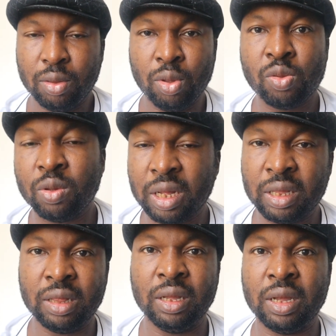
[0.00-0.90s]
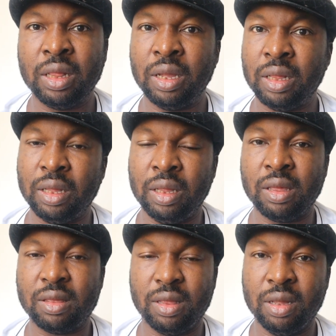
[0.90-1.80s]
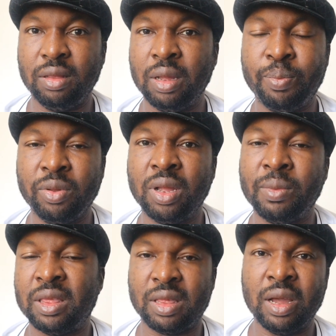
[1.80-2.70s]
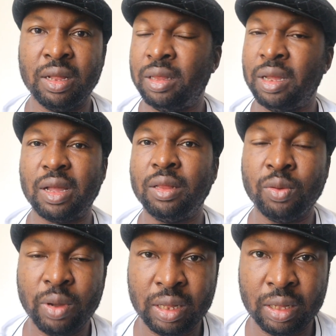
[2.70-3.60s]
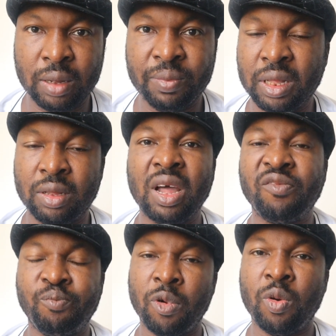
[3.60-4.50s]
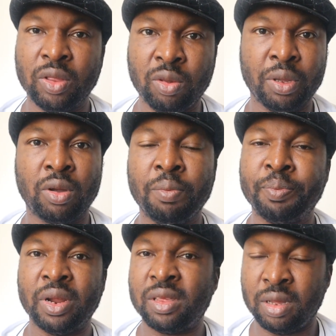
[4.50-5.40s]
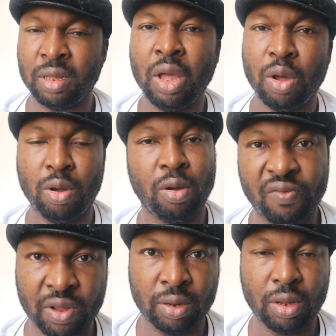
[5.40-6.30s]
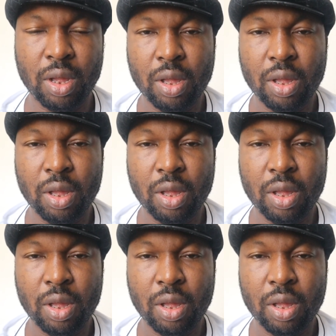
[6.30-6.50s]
Those ones that are educated, they put them aside. They can't do anything. They don't have power to become president or governor.